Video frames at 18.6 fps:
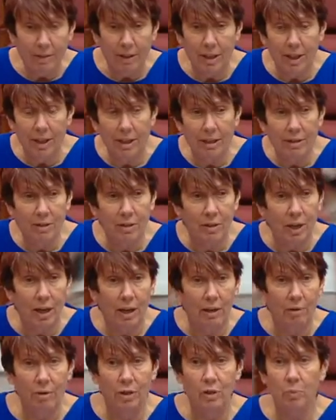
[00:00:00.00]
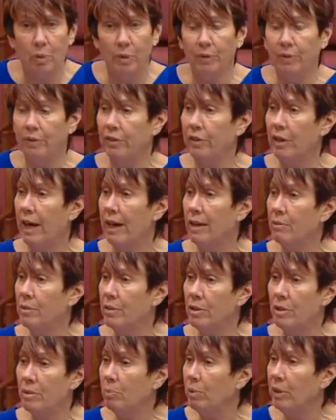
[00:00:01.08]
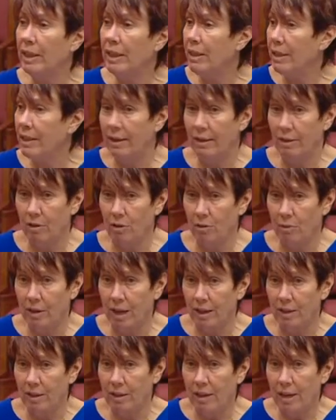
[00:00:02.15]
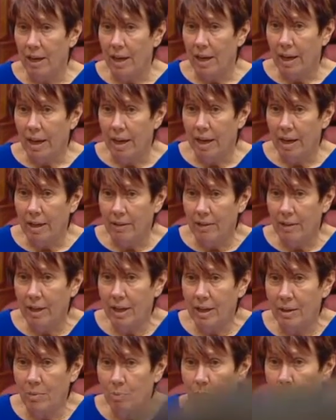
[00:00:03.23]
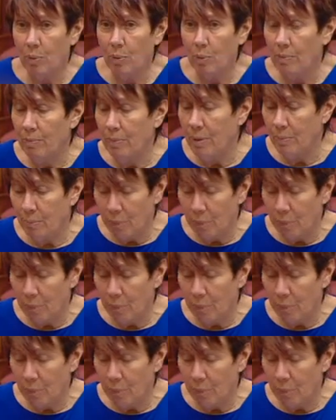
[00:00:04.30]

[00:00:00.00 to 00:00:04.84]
that his response today was completely incorrect. The